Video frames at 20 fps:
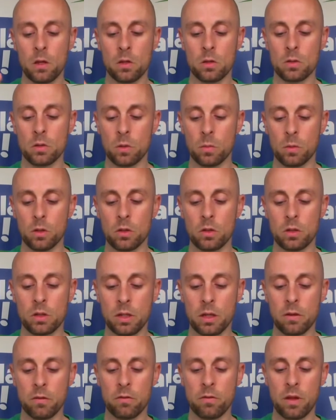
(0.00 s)
So I'm going to just
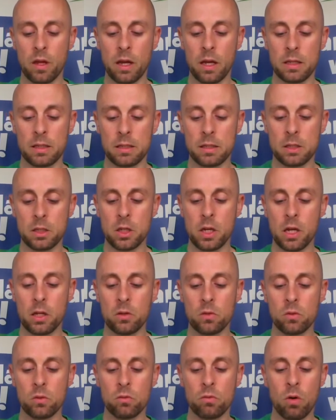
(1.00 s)
give that a
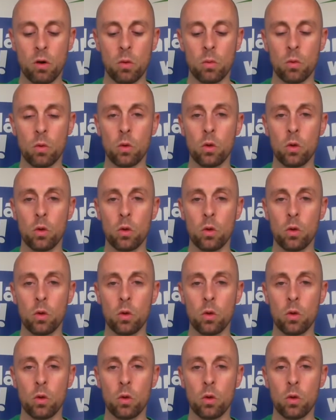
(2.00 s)
gentle roll.